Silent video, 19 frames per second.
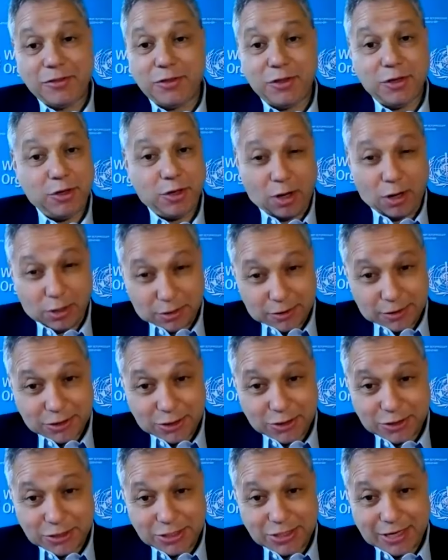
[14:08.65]
The dollars
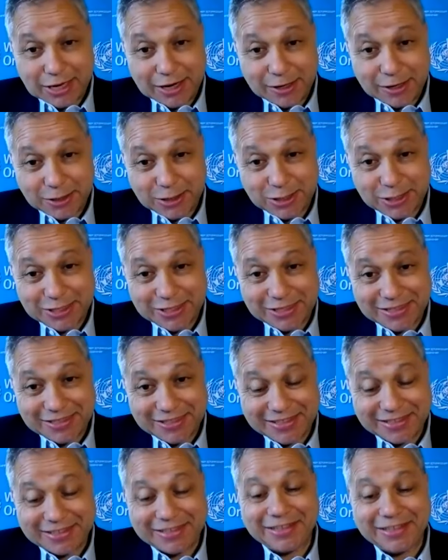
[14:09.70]
are scarce,
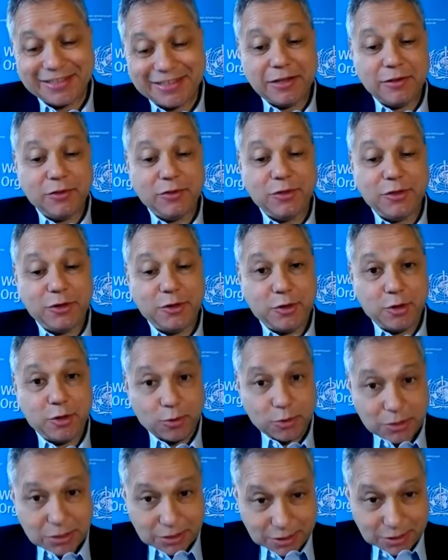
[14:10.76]
the
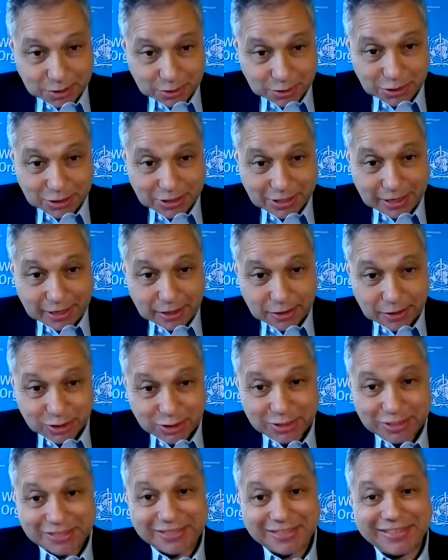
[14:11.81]
doses are
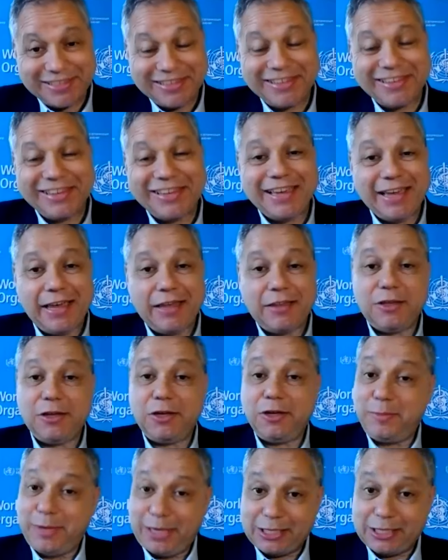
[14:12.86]
scarce, and the
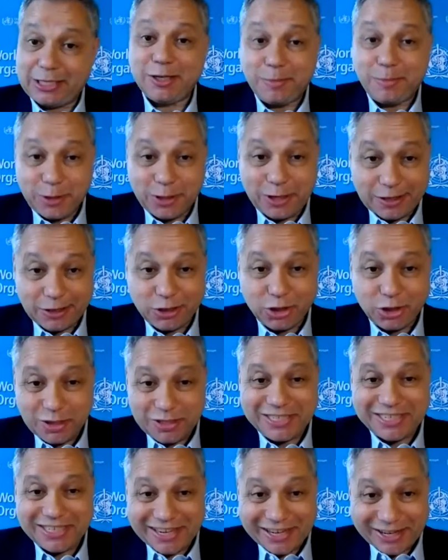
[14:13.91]
domestic production
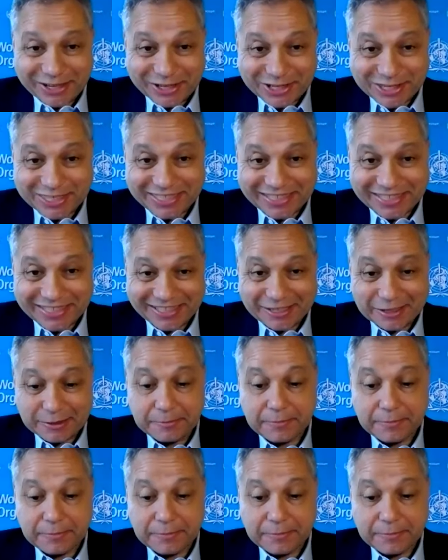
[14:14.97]
is scarce.